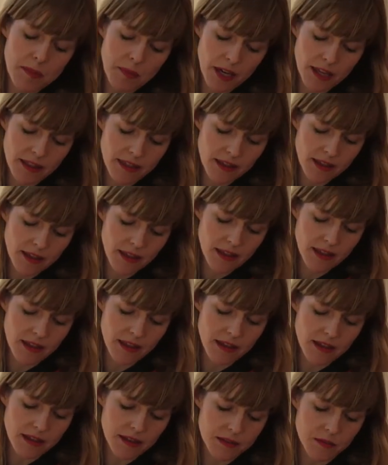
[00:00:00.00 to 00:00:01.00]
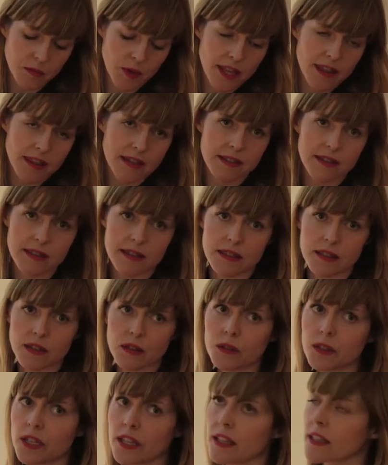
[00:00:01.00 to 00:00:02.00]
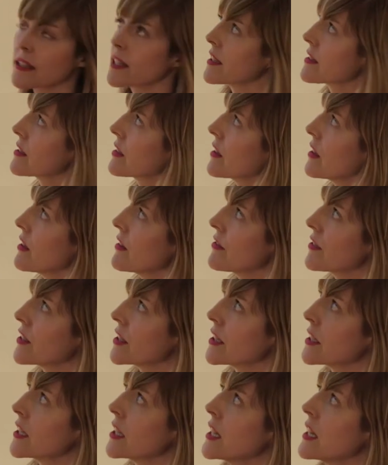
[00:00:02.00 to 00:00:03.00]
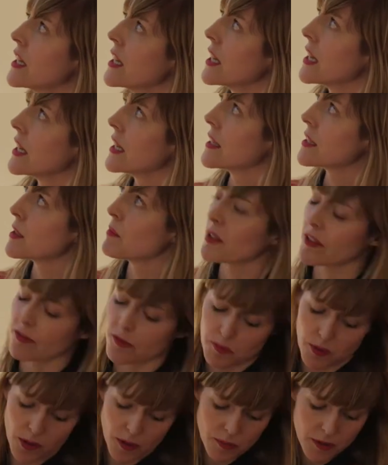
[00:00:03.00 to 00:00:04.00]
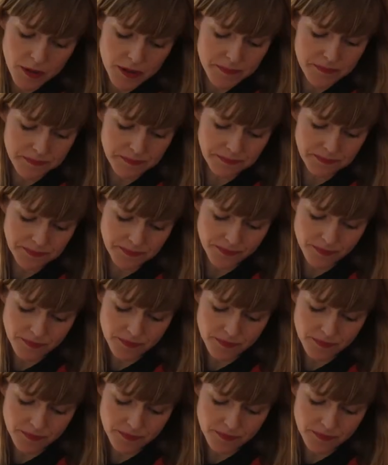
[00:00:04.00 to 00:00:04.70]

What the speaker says: but I think that when this is the only thing that's on offer, it's a bit of a problem.